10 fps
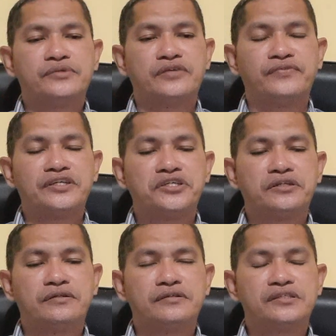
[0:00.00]

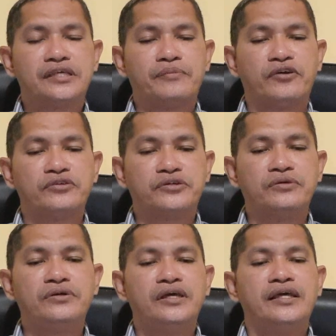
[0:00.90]
observation step
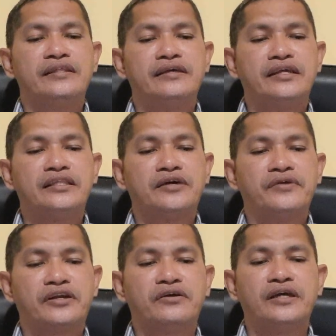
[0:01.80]
also, the data
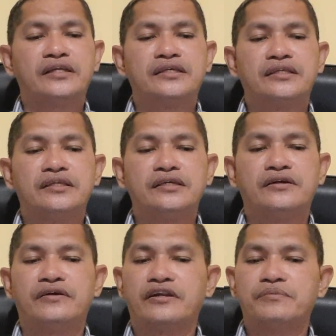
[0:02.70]
were collected
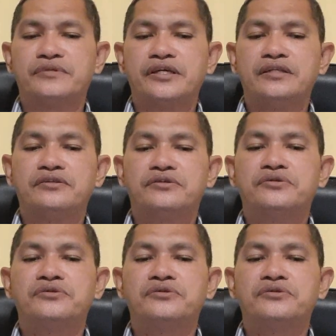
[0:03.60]
or obtained